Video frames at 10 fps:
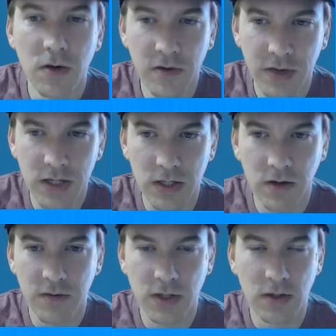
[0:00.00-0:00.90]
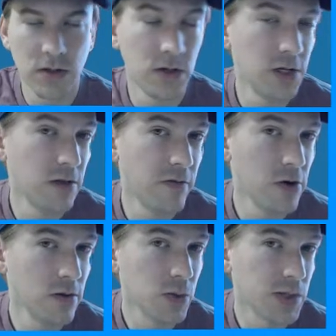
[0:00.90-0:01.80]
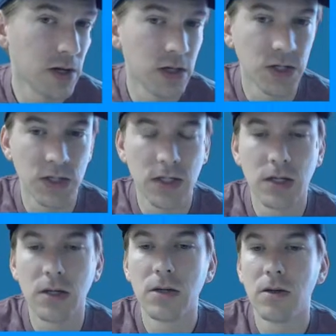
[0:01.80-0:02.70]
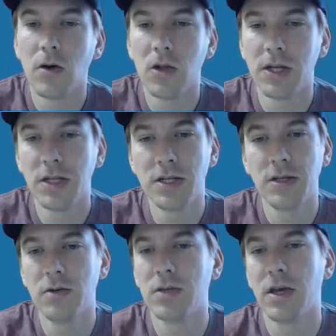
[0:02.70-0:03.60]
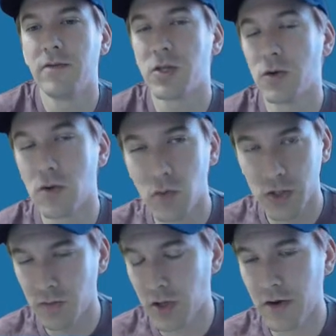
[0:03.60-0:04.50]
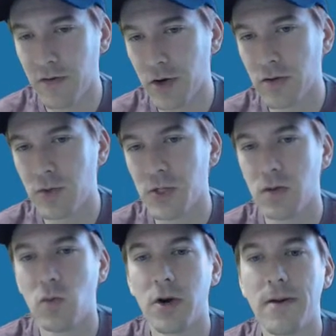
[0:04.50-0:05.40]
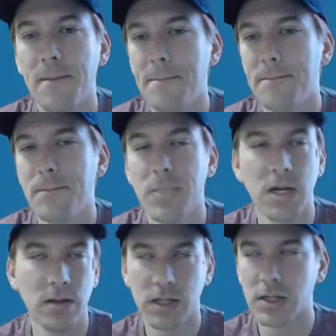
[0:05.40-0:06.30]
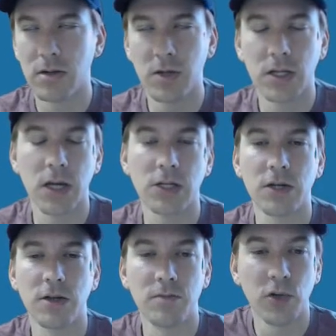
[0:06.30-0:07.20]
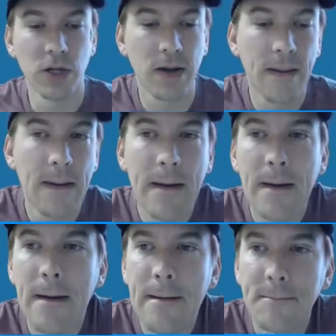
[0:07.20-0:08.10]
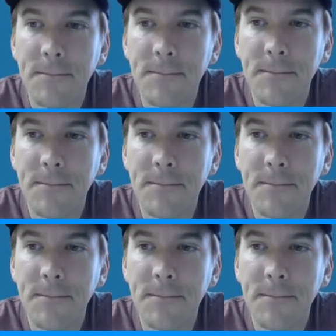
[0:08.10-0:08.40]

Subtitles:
of that stuff is included in the variables that I just did, all I need to do is have a score multiplier variable somewhere, and that's going to be attached to the bullet. But